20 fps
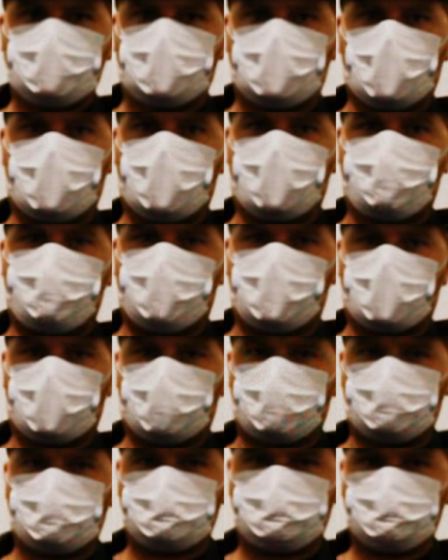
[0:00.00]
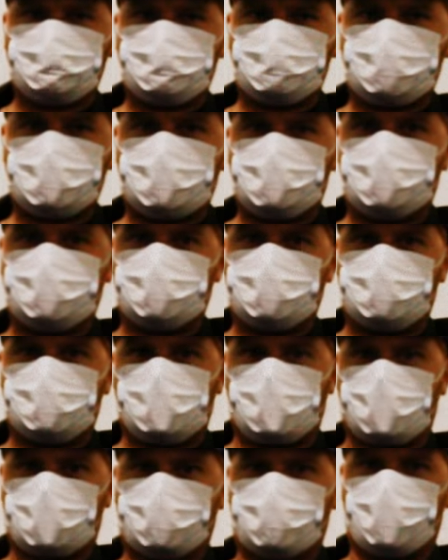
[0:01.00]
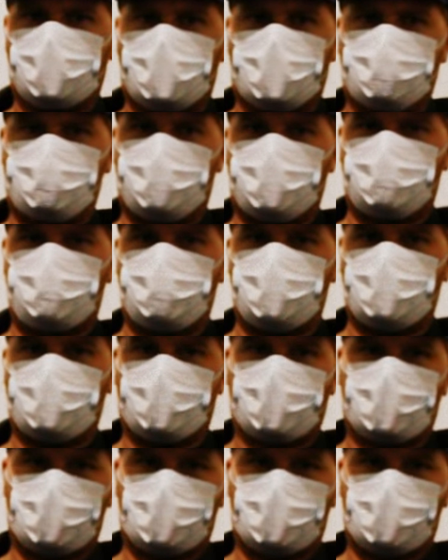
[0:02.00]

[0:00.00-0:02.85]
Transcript: Good evening. This is Dr. I.B. Bitter